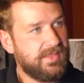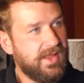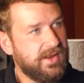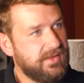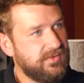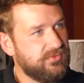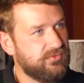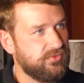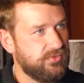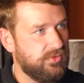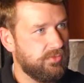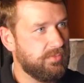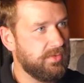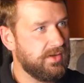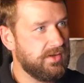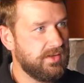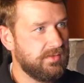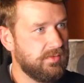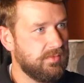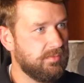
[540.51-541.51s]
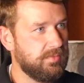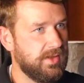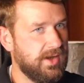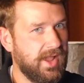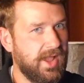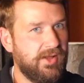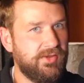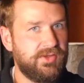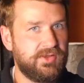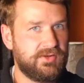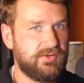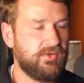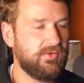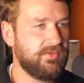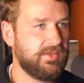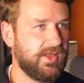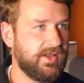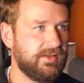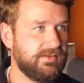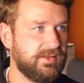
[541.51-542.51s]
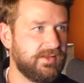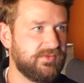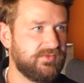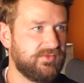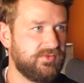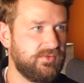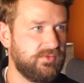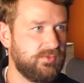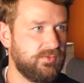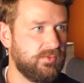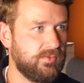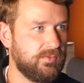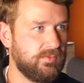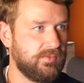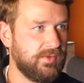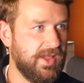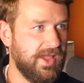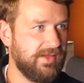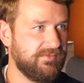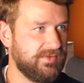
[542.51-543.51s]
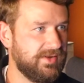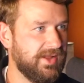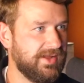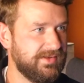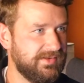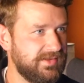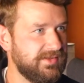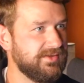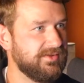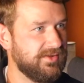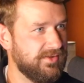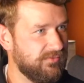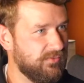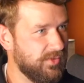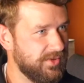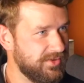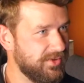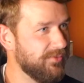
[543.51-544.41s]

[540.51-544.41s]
And that is true. But how are you going to know that unless you have an idea of what